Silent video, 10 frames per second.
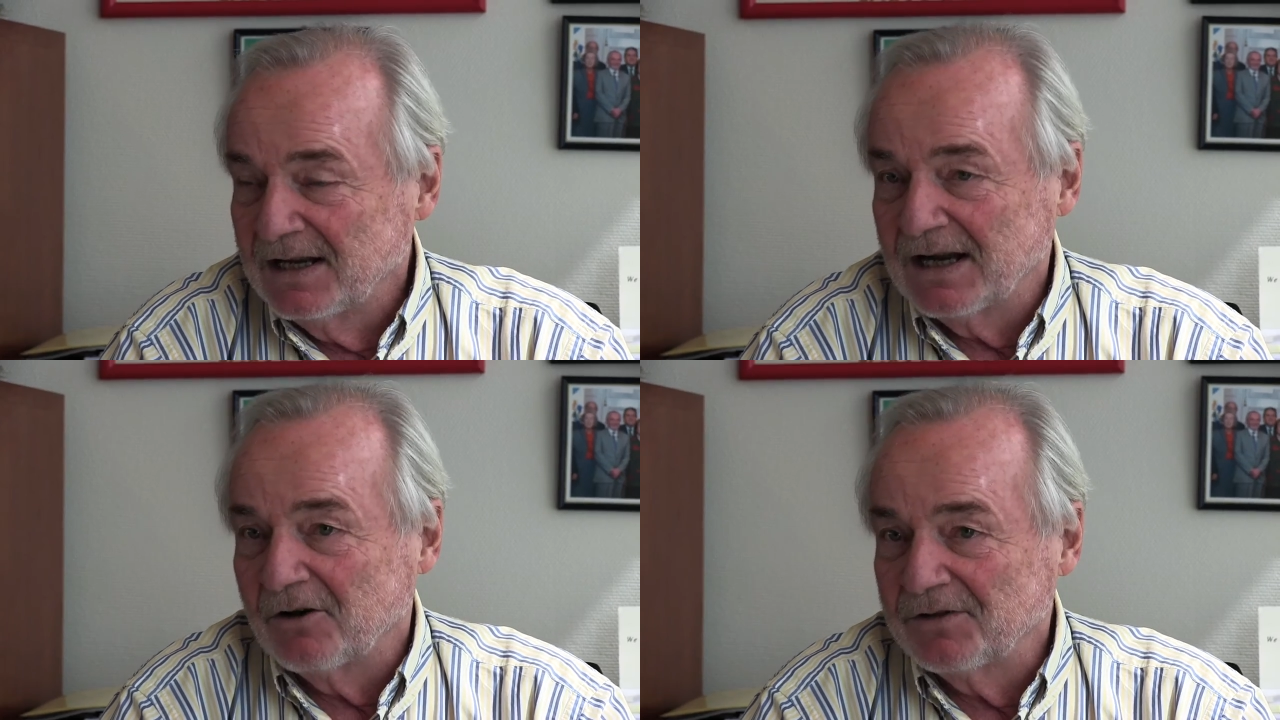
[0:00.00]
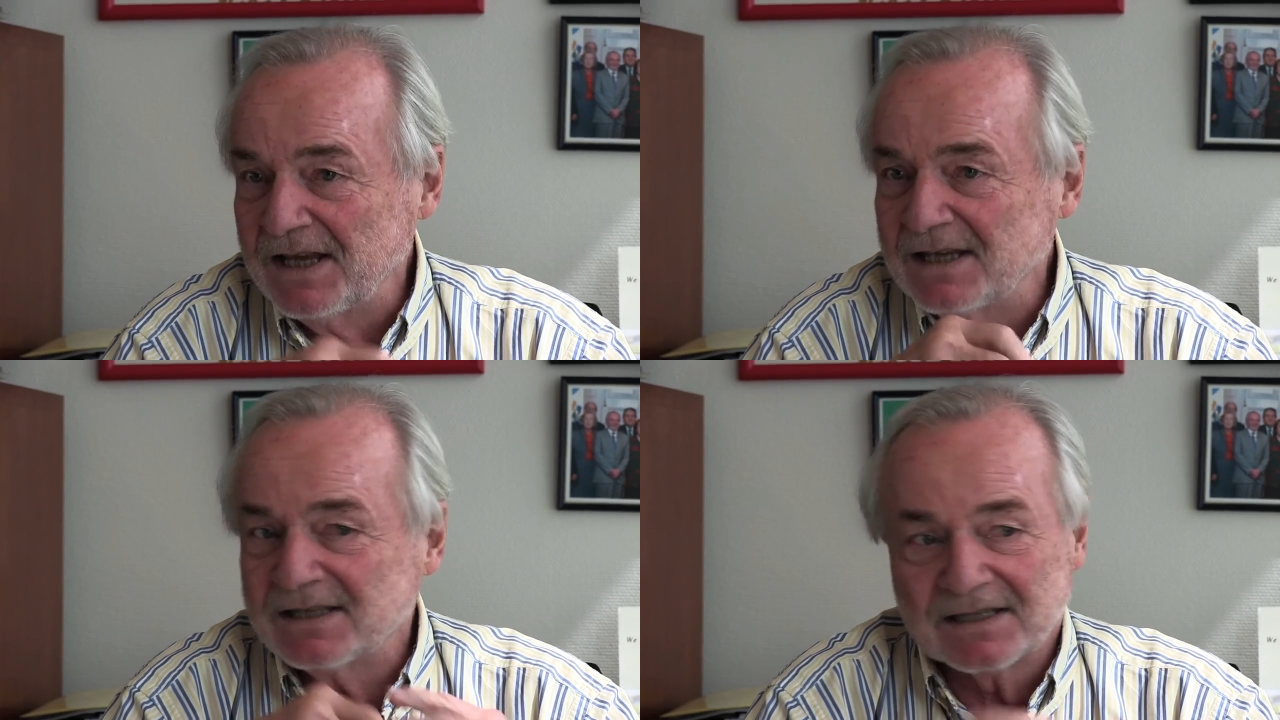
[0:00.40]
Now
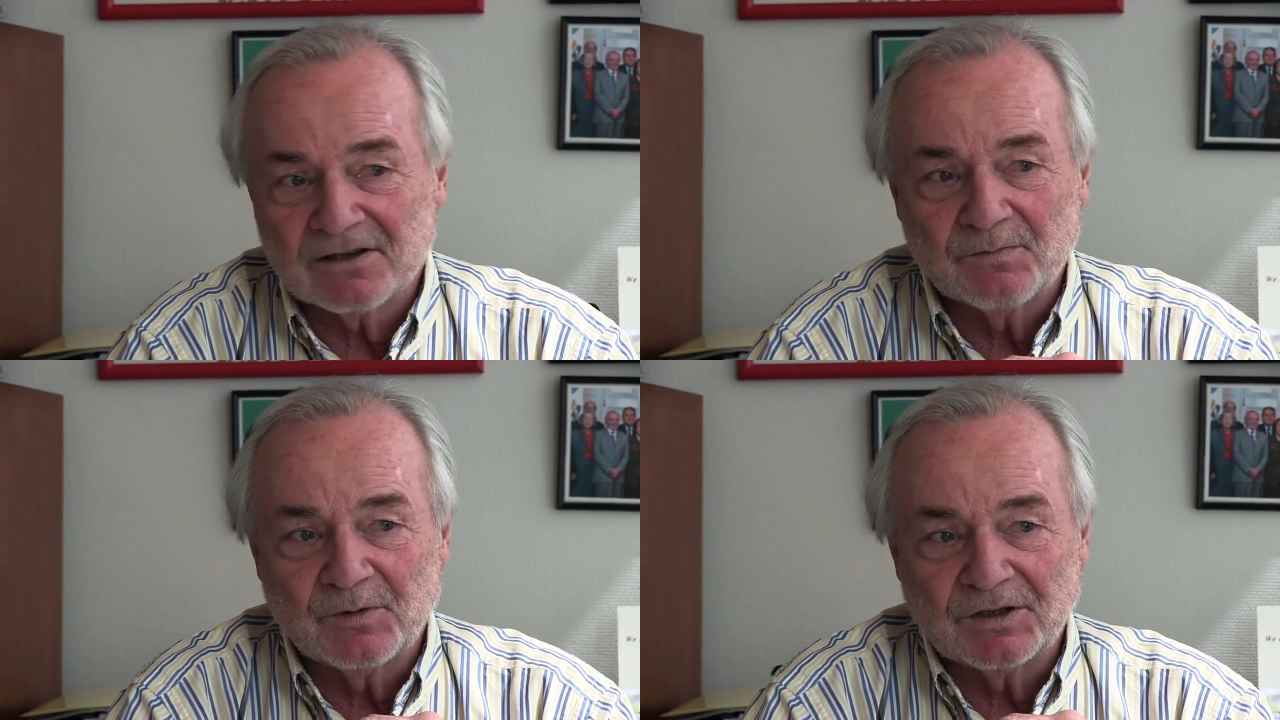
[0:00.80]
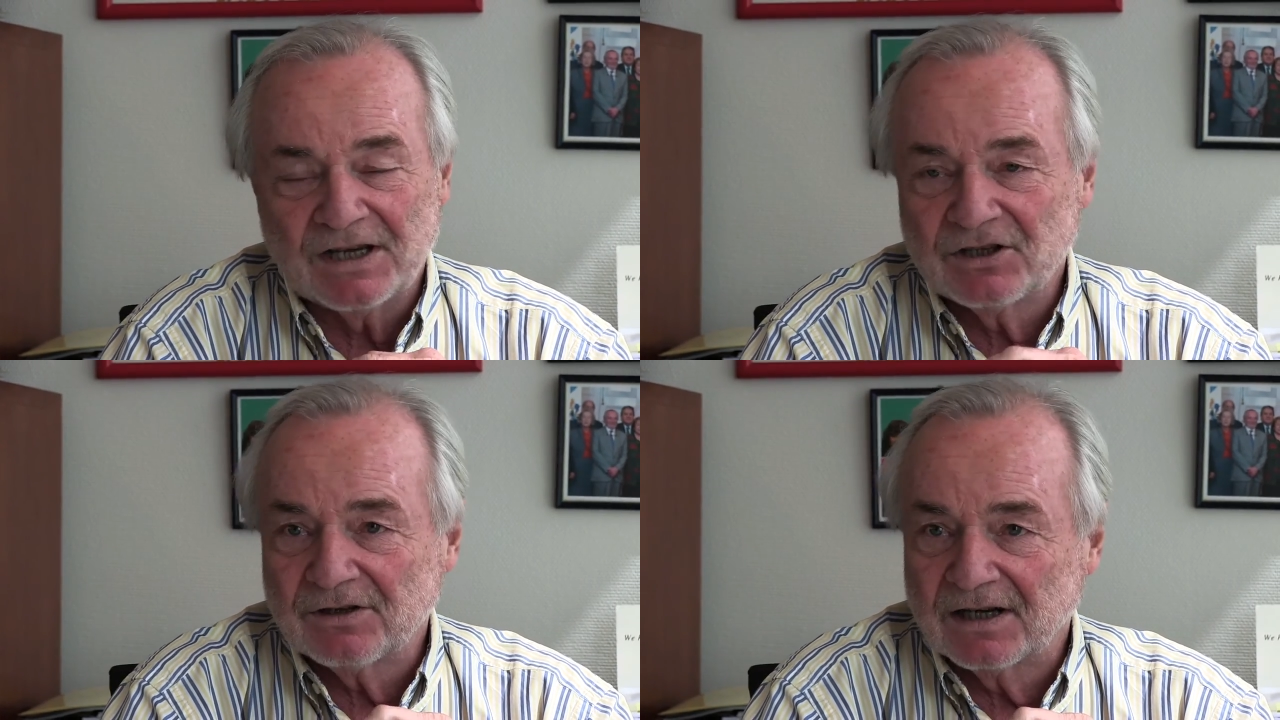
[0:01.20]
these
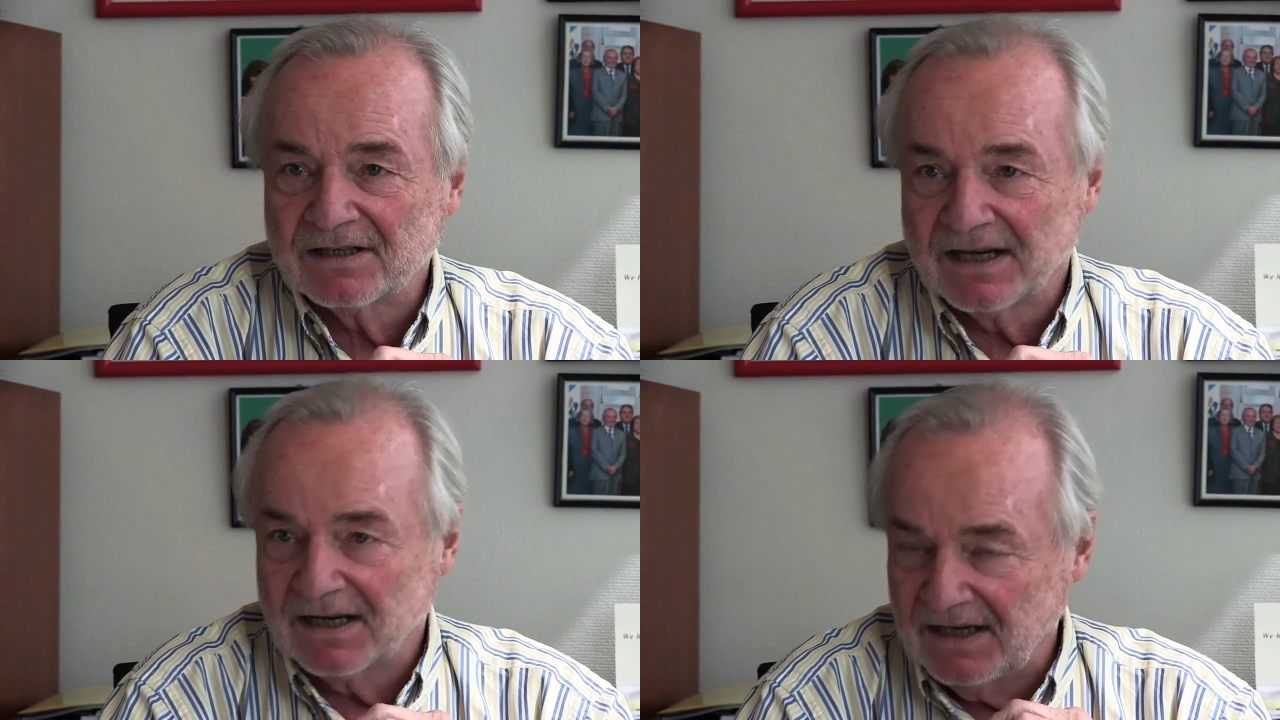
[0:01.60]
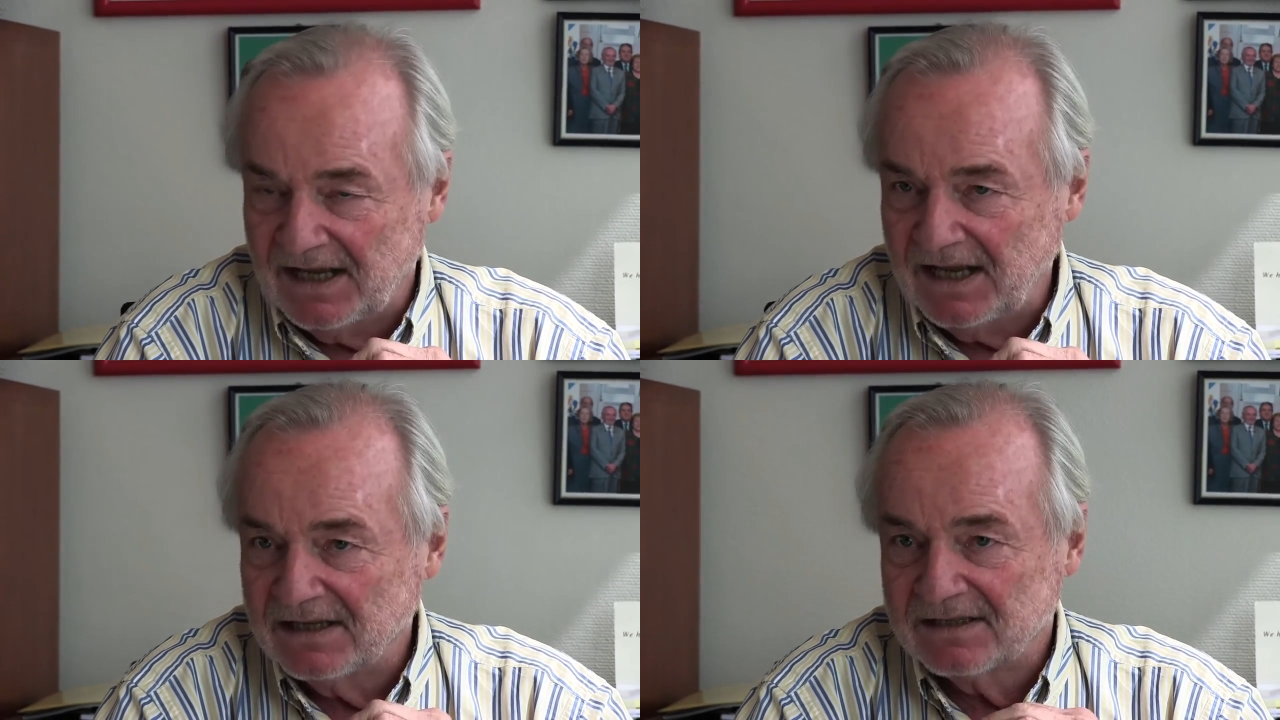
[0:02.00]
computational
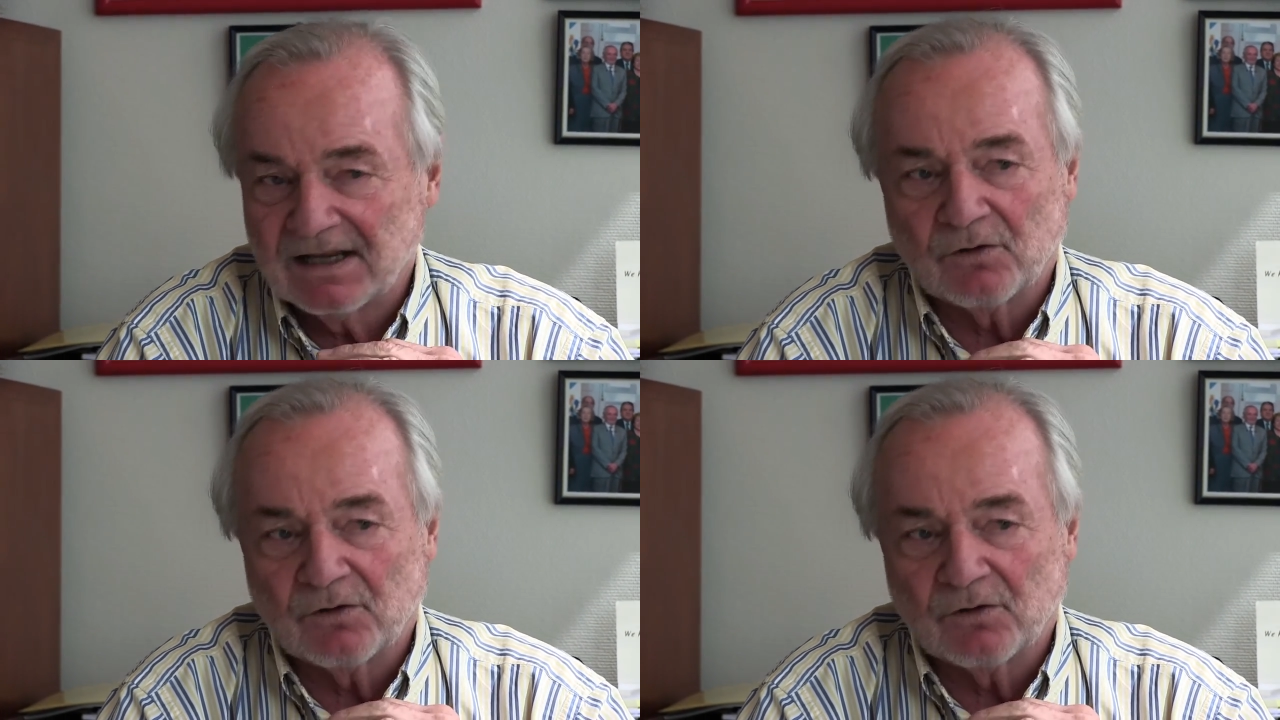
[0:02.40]
techniques